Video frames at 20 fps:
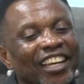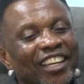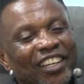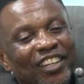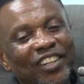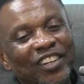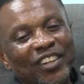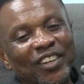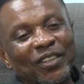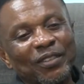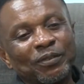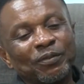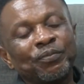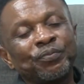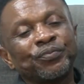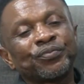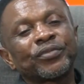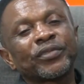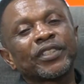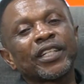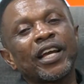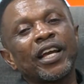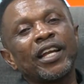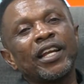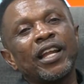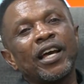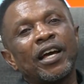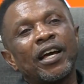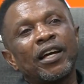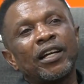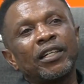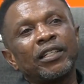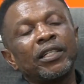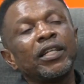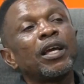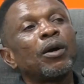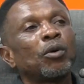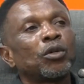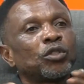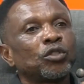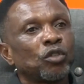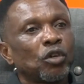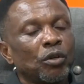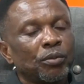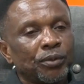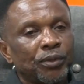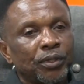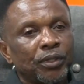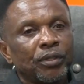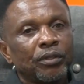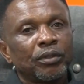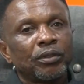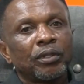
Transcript: you know and na near workshops